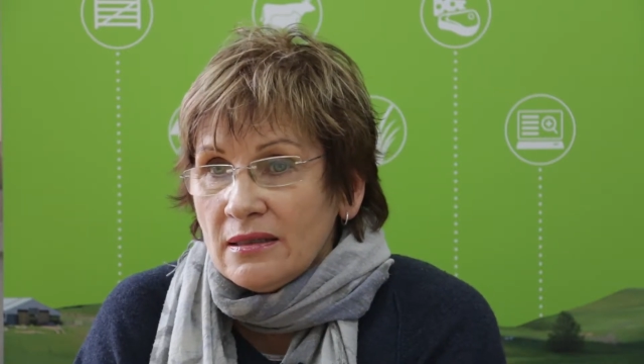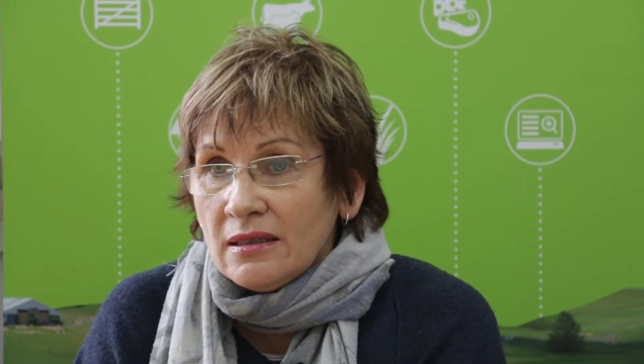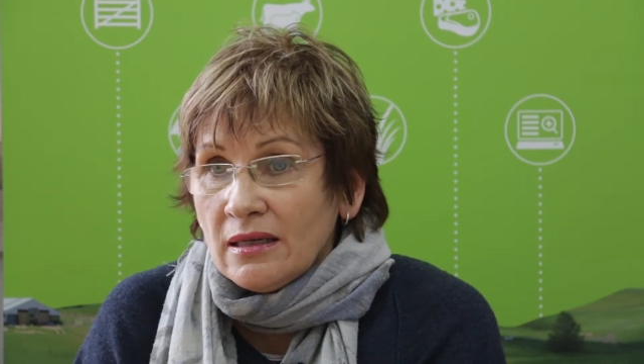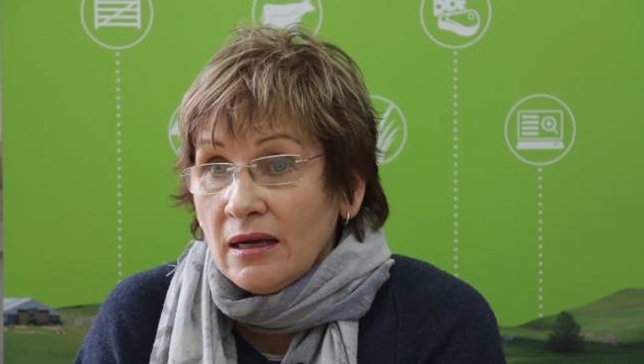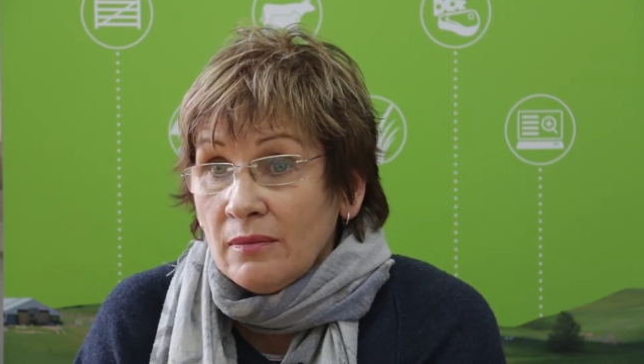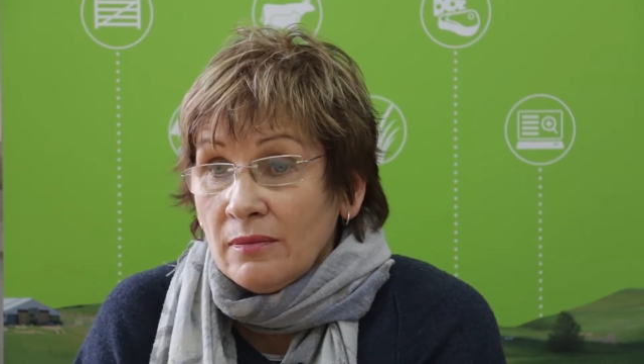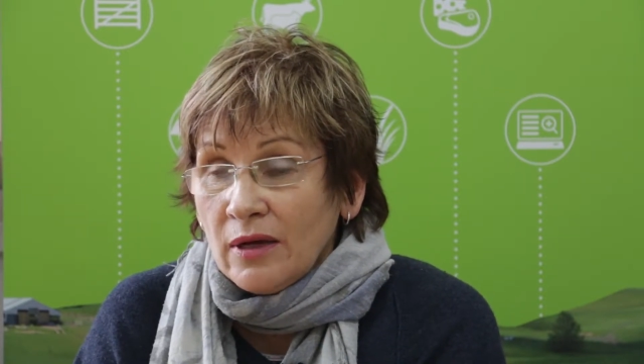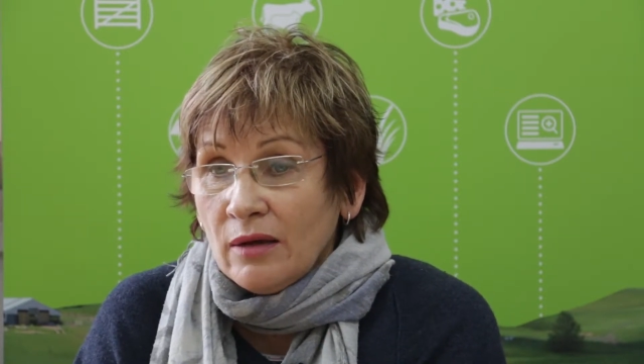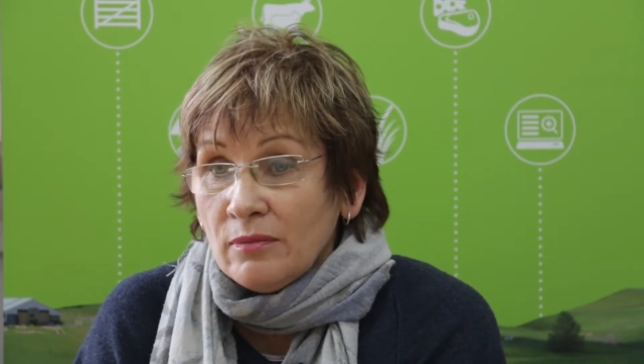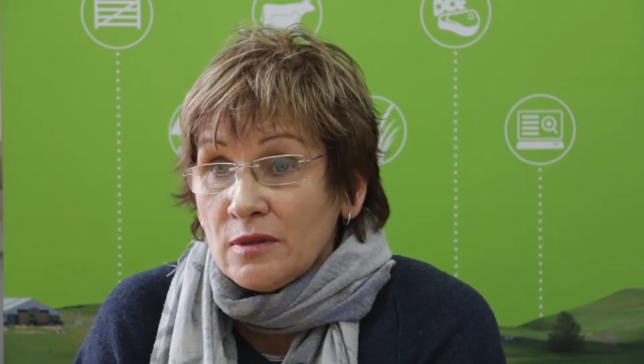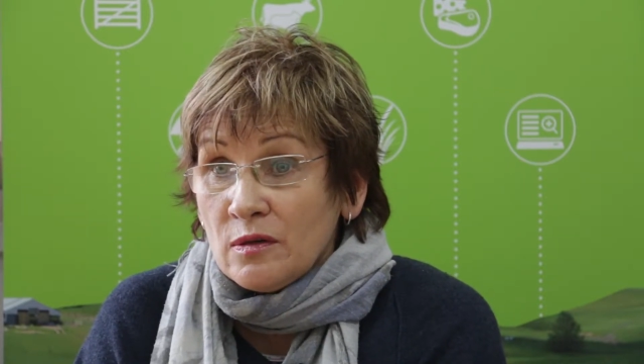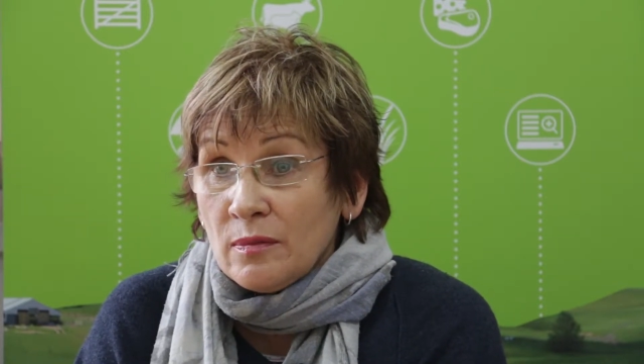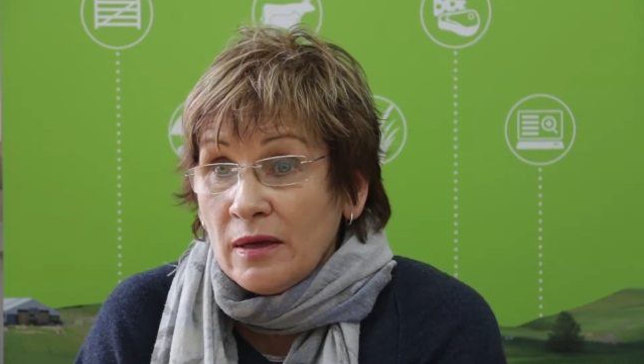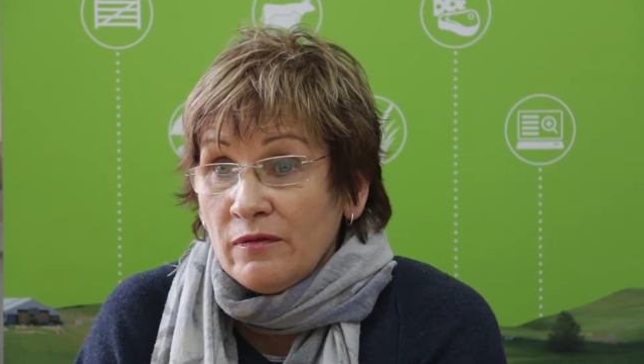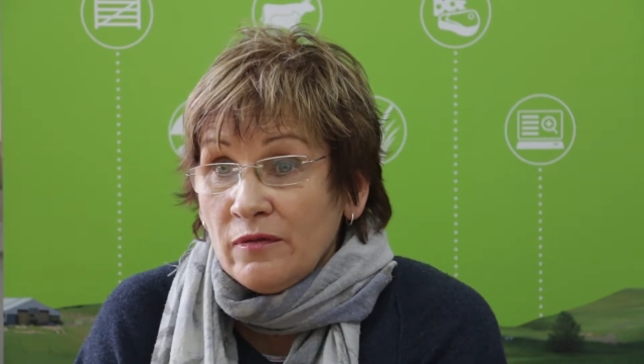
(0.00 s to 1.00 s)
income
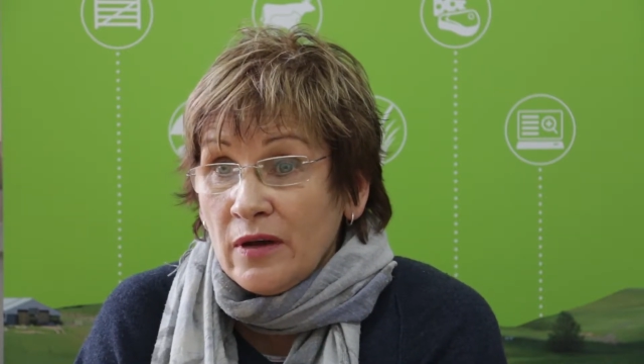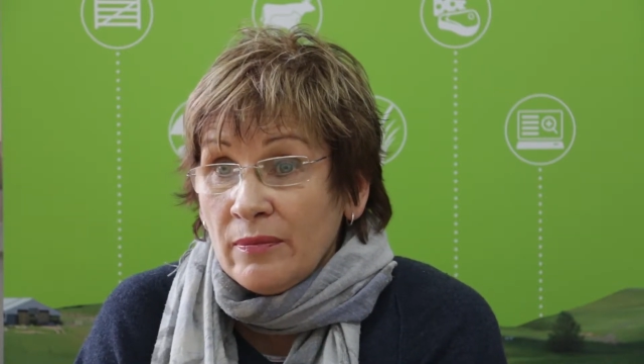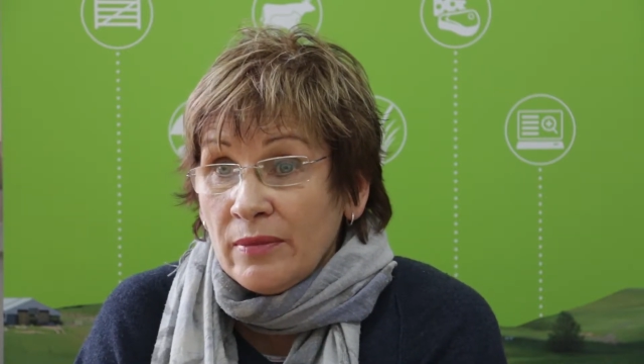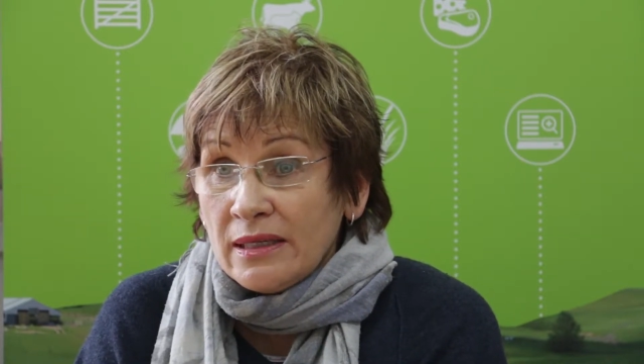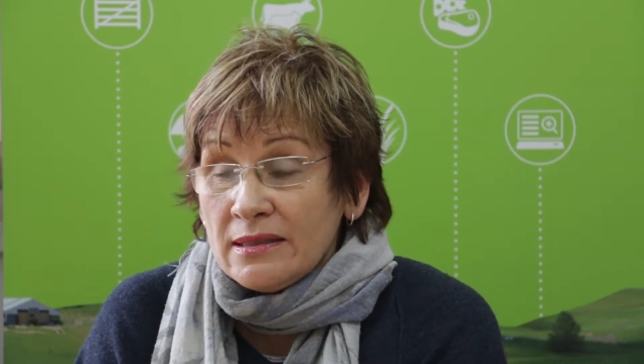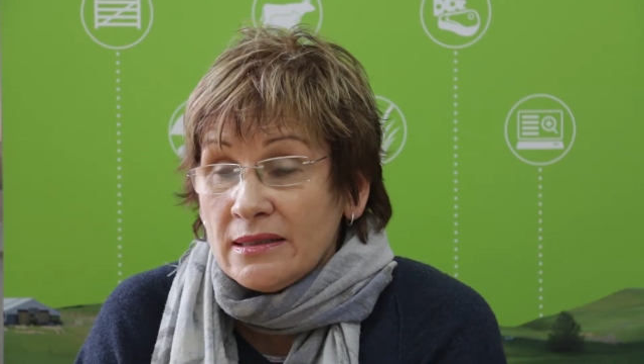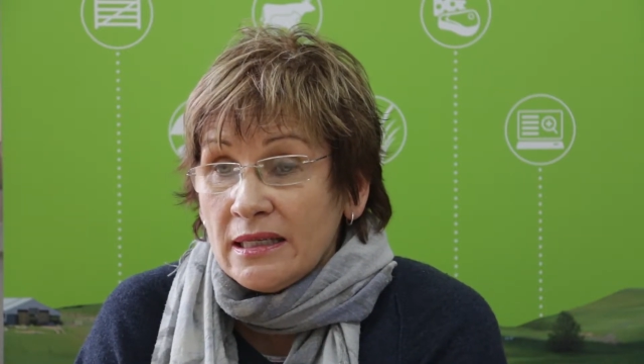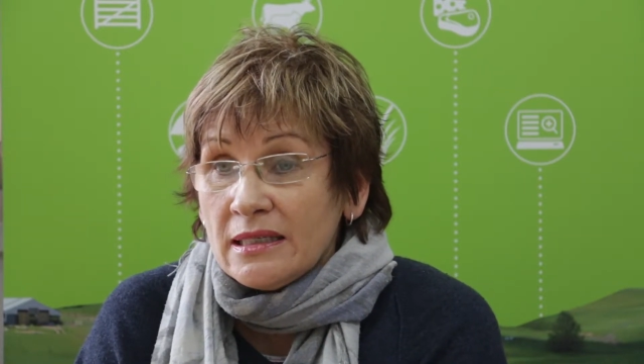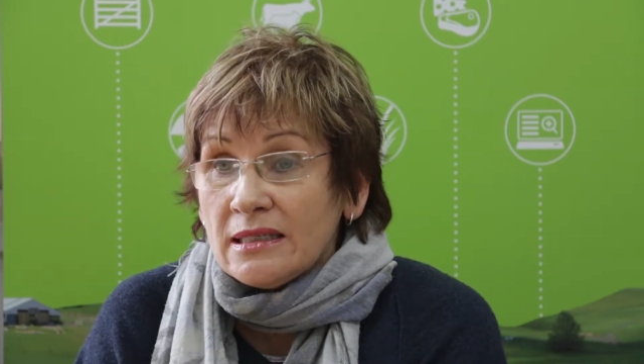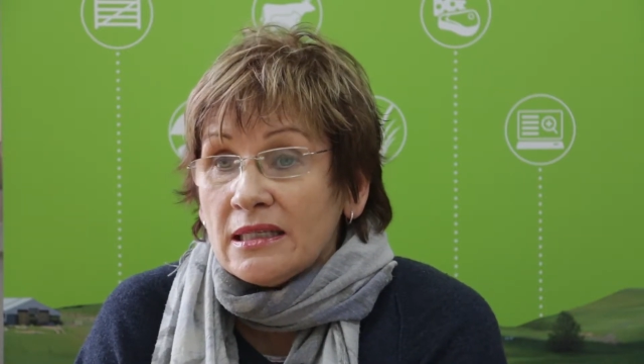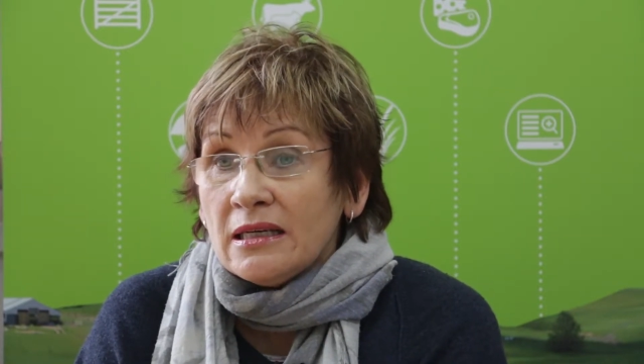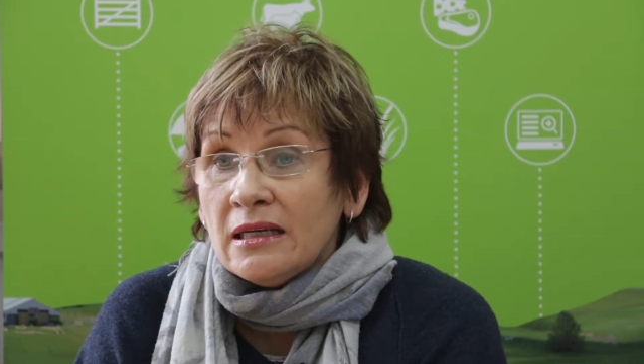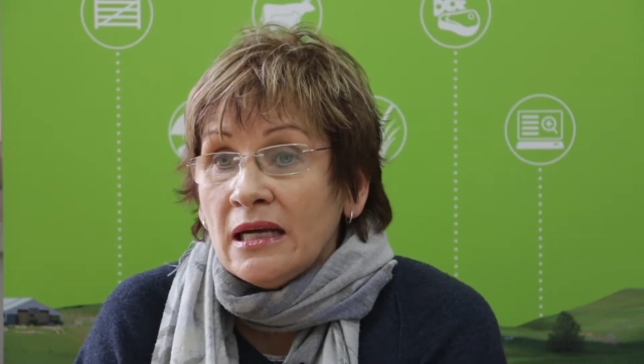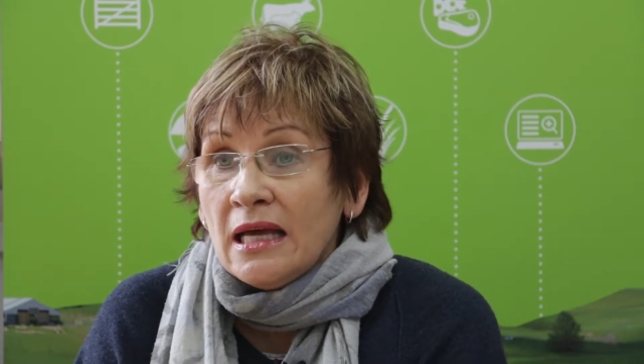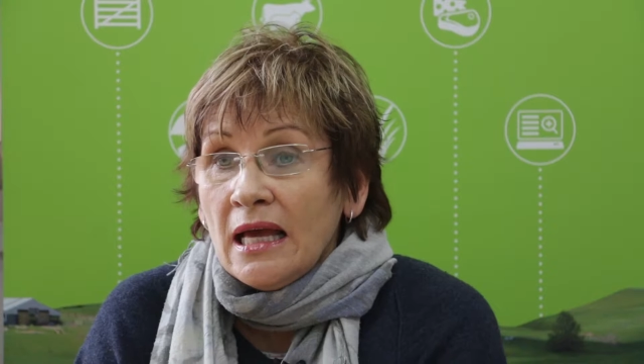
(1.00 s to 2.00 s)
comes from our farming
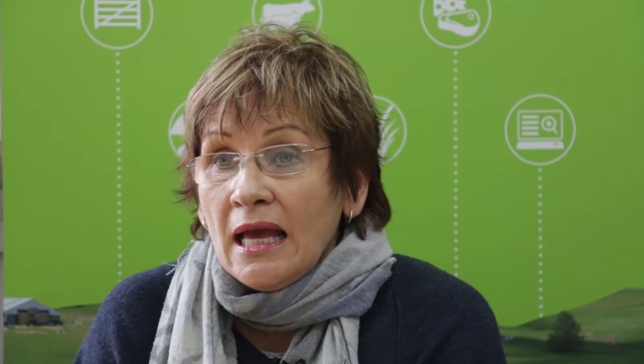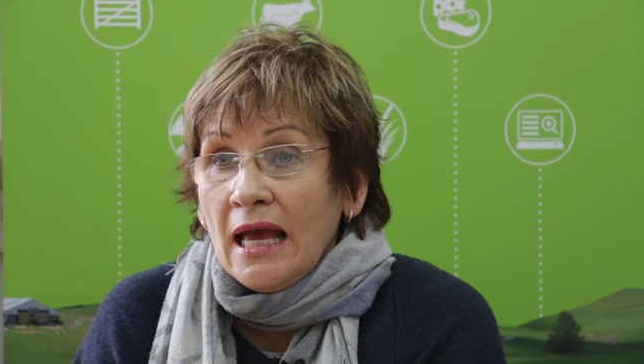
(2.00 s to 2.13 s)
sector,